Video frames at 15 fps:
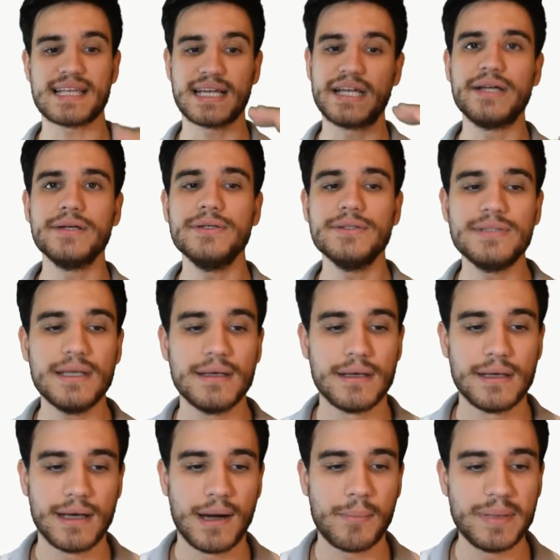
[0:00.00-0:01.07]
a good
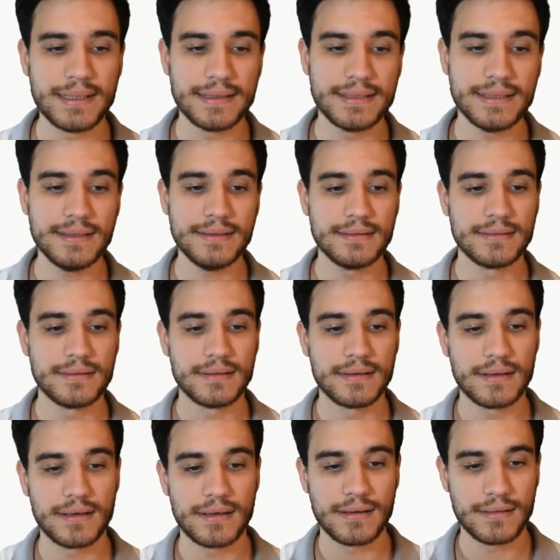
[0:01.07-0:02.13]
ability
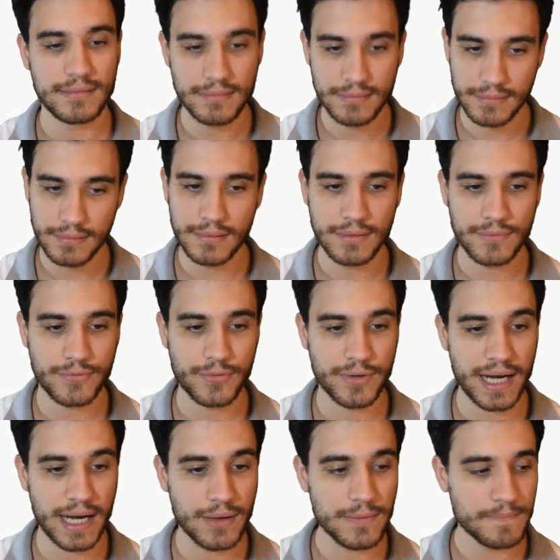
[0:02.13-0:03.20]
for
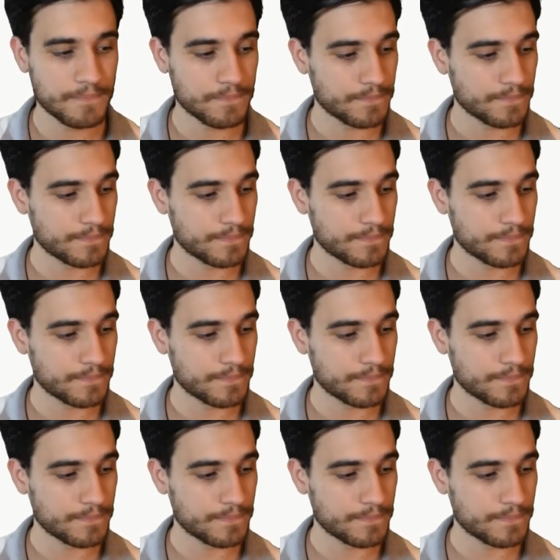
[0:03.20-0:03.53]
now.